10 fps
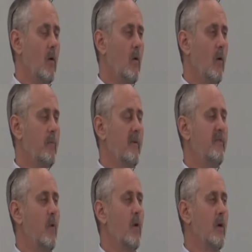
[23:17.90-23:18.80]
or
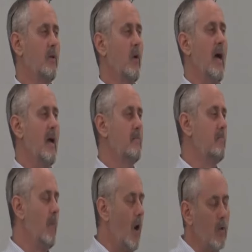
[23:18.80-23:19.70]
before, you had
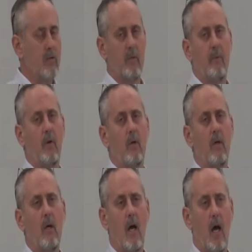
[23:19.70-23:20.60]
multiple
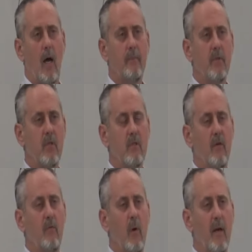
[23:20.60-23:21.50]
options
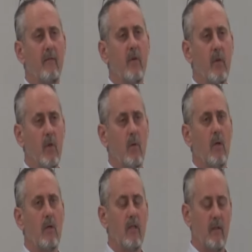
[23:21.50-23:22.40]
of whatever you were
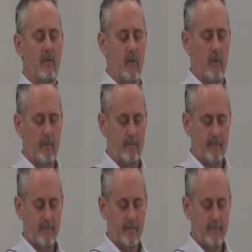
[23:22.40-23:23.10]
looking for.